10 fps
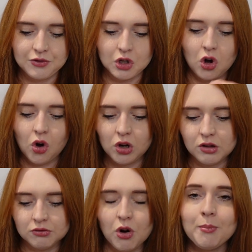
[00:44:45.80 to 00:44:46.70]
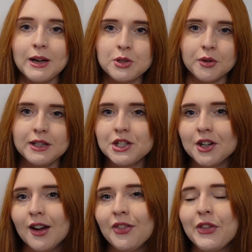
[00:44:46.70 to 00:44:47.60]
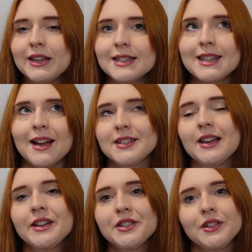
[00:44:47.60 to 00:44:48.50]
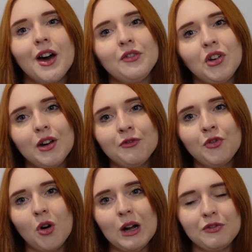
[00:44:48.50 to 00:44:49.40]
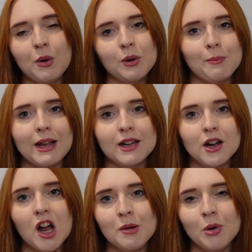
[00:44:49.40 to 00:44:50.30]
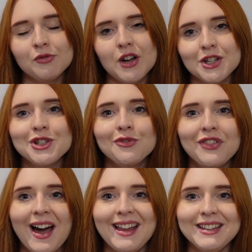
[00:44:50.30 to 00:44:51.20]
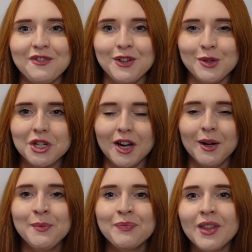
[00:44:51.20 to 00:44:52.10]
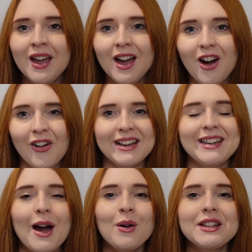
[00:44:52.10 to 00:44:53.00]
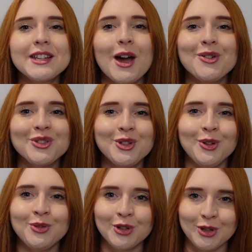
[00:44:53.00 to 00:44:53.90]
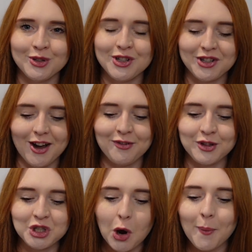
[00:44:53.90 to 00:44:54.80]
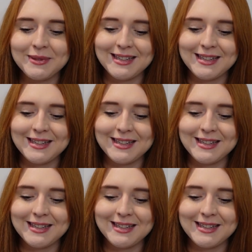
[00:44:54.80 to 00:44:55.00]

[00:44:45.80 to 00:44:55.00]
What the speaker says: collar on my Donny shirt and things, that's a lesson that I've learned for if I want to make a colour block version of that in the future. All right, now let's get on to the good stuff, the top